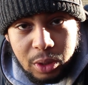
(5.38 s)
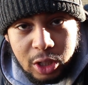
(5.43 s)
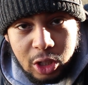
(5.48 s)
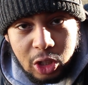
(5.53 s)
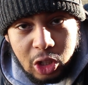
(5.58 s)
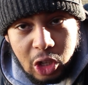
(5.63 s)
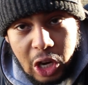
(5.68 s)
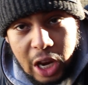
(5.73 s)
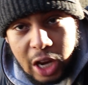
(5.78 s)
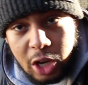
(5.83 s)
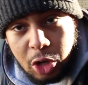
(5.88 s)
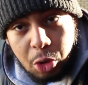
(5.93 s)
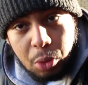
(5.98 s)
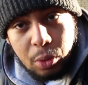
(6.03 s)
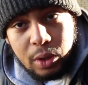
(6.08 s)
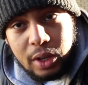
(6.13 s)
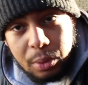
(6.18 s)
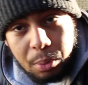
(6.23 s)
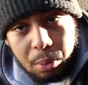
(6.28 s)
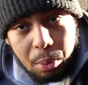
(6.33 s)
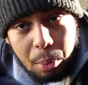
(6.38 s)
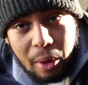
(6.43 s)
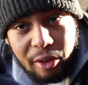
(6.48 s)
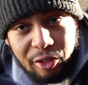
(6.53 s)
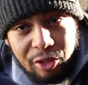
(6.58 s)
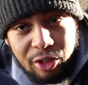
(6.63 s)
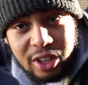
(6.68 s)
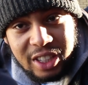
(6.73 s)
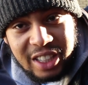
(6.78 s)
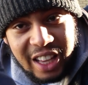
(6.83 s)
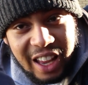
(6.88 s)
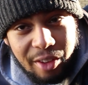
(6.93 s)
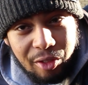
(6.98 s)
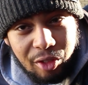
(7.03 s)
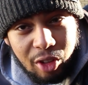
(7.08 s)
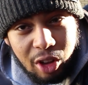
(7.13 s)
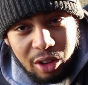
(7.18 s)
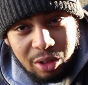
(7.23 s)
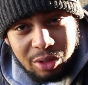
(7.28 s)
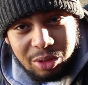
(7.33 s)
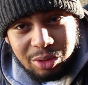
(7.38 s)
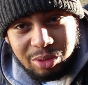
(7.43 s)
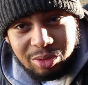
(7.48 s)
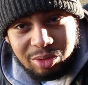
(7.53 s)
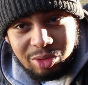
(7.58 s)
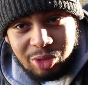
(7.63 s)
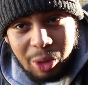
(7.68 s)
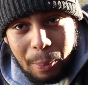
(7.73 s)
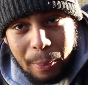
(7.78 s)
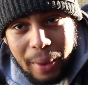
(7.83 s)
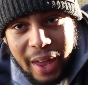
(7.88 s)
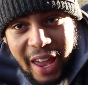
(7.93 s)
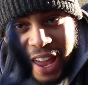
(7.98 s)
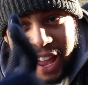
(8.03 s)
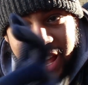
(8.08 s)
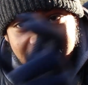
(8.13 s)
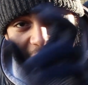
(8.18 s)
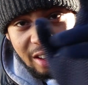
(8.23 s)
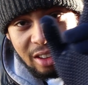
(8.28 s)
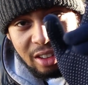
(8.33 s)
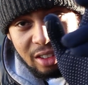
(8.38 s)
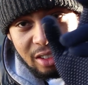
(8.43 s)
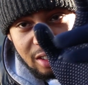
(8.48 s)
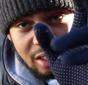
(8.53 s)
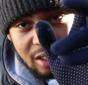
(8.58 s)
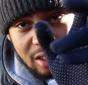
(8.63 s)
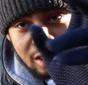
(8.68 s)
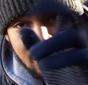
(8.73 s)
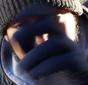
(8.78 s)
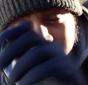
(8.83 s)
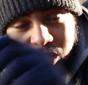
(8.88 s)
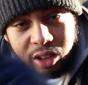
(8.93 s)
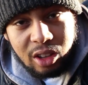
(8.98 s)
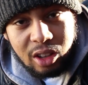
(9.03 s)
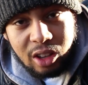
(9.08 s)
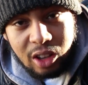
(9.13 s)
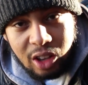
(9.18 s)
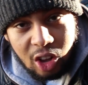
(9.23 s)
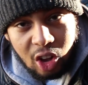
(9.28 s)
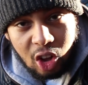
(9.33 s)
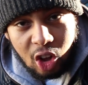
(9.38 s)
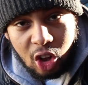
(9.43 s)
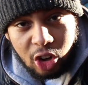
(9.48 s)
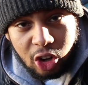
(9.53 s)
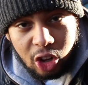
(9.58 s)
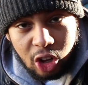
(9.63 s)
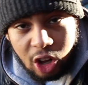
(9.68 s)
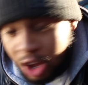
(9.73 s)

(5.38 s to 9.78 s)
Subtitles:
be doing my first ever repair on a